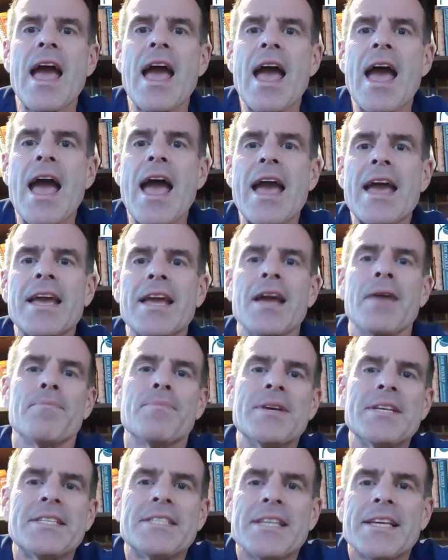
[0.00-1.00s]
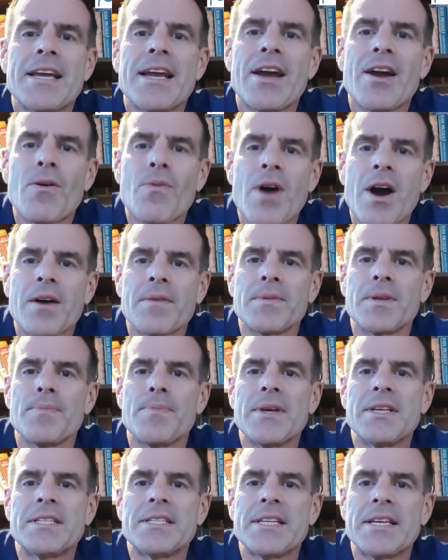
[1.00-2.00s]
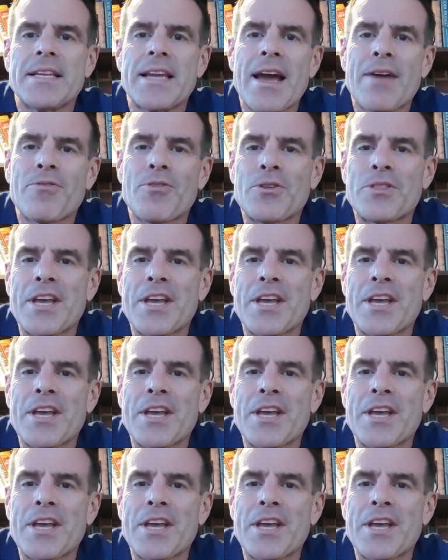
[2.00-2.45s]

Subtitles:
Hey, BC here. Welcome to BC Nephro.